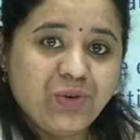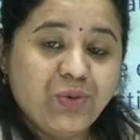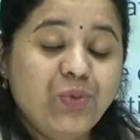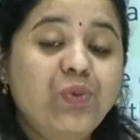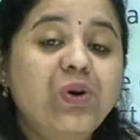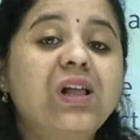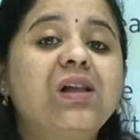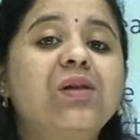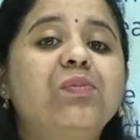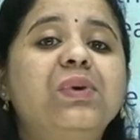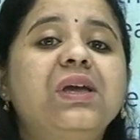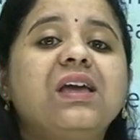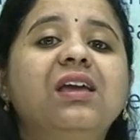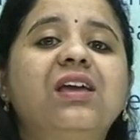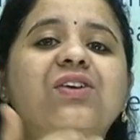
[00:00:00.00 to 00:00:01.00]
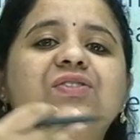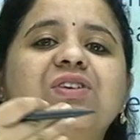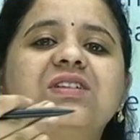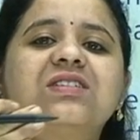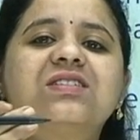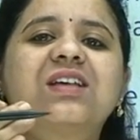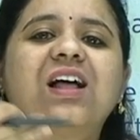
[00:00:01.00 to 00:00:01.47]
will be
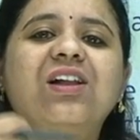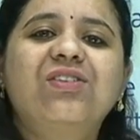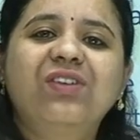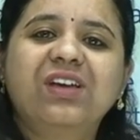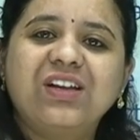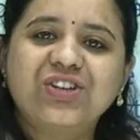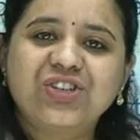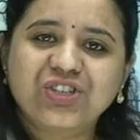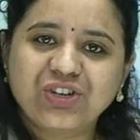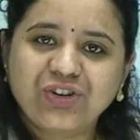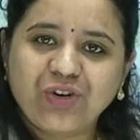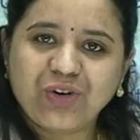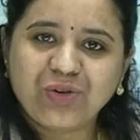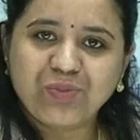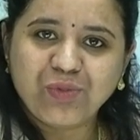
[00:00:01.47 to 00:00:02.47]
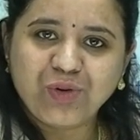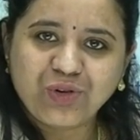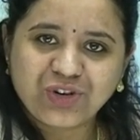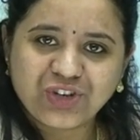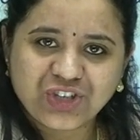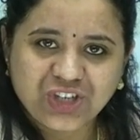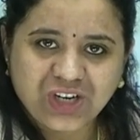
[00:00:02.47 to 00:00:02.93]
given salvation or
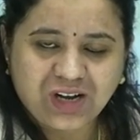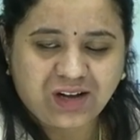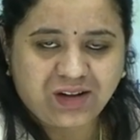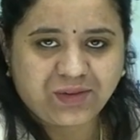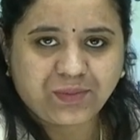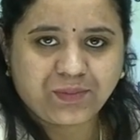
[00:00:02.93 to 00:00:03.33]
moksha.